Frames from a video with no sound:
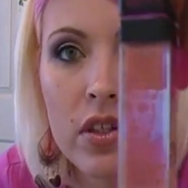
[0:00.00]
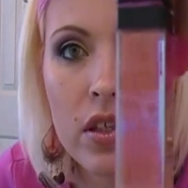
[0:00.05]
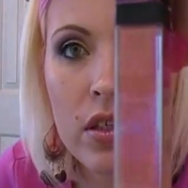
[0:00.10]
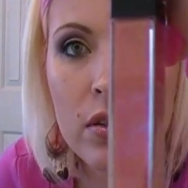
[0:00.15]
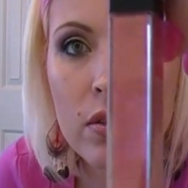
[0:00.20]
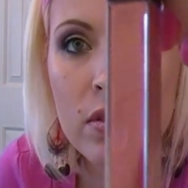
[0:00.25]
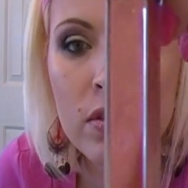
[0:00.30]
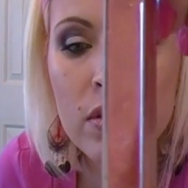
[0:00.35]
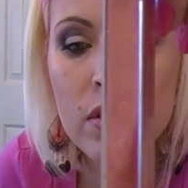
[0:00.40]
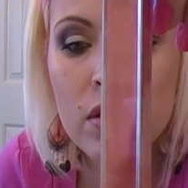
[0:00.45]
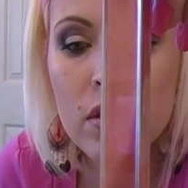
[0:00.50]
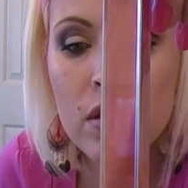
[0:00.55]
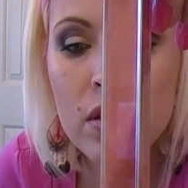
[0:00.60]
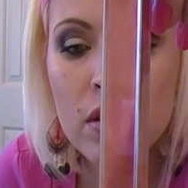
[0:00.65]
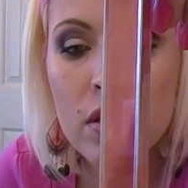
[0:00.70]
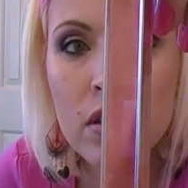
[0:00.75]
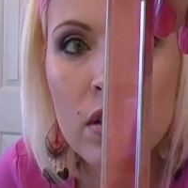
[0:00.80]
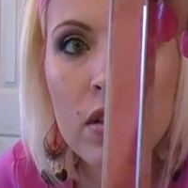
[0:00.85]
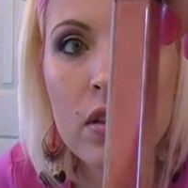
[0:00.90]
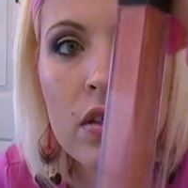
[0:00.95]

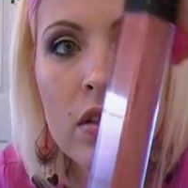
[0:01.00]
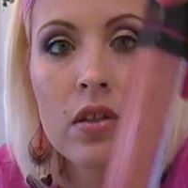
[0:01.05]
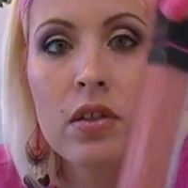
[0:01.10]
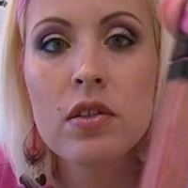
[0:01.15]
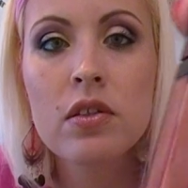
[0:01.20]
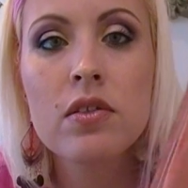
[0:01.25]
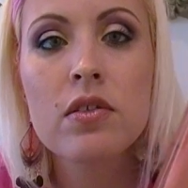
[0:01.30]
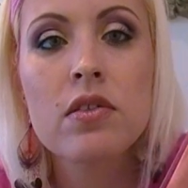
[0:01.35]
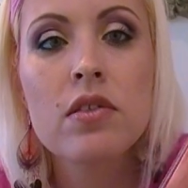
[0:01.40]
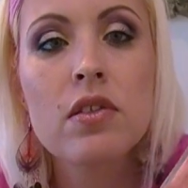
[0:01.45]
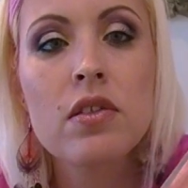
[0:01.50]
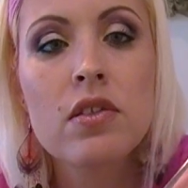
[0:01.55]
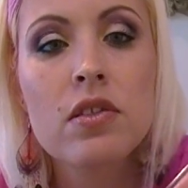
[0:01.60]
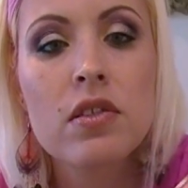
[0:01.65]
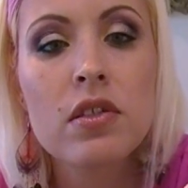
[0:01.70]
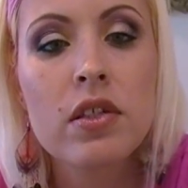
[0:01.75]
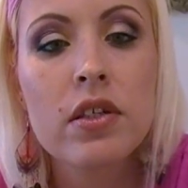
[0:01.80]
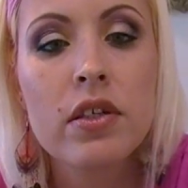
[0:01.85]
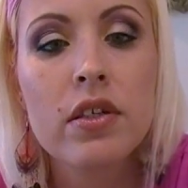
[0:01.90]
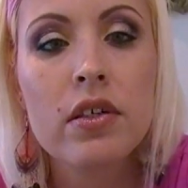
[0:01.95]
though. So this
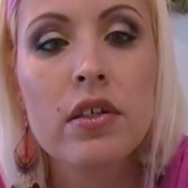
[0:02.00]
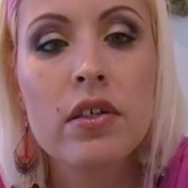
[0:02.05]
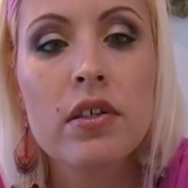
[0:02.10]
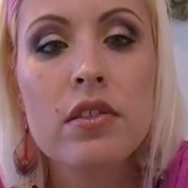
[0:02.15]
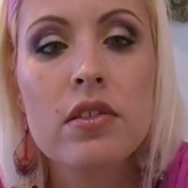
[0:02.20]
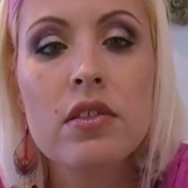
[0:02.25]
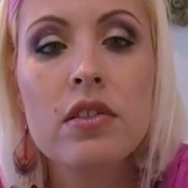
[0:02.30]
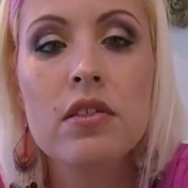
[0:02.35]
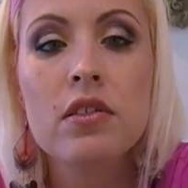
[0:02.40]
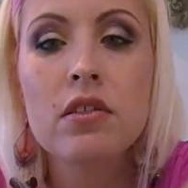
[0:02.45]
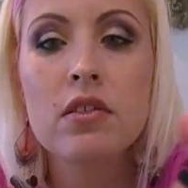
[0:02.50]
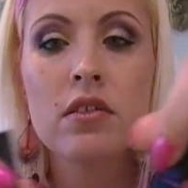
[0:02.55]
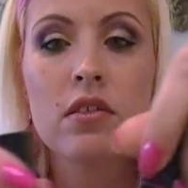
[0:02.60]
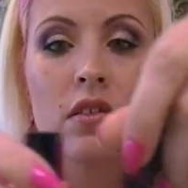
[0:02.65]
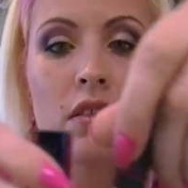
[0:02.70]
one here is